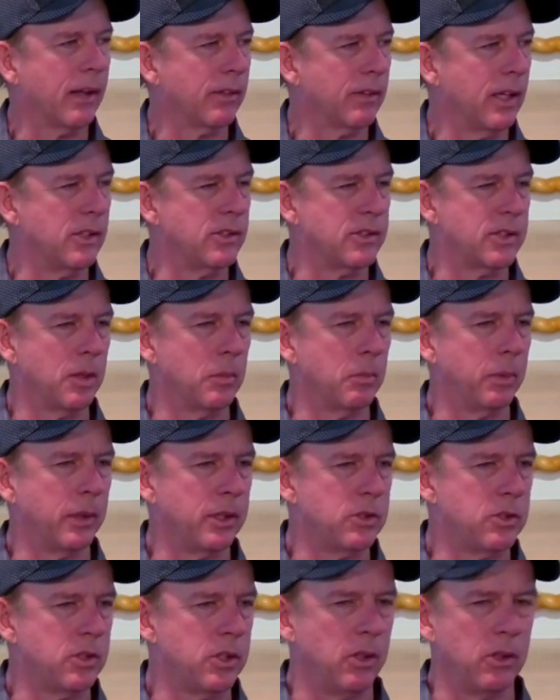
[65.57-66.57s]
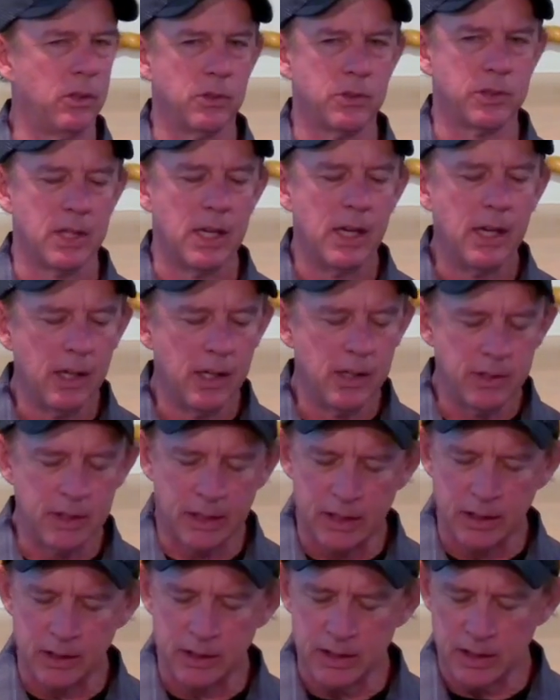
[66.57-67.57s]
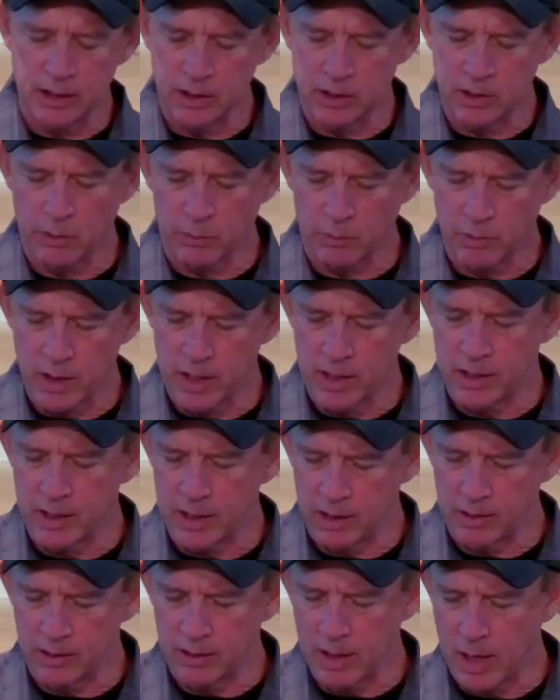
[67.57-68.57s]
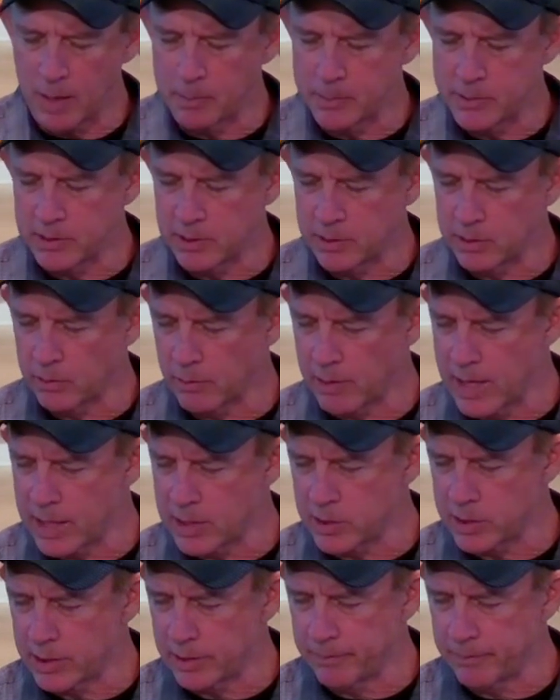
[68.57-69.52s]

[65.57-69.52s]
They simply choose to continue to run in the opposite direction.